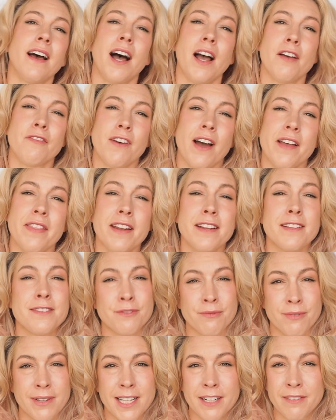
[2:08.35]
I find that
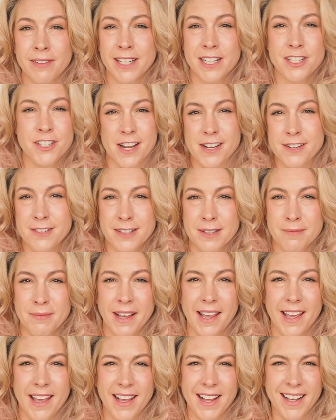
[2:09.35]
it's really, really gentle on
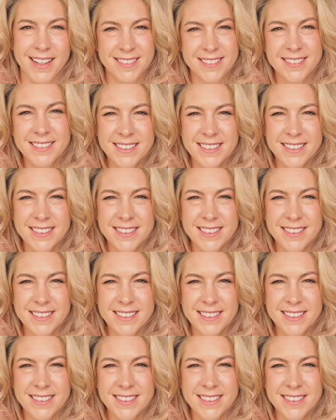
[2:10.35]
my hair.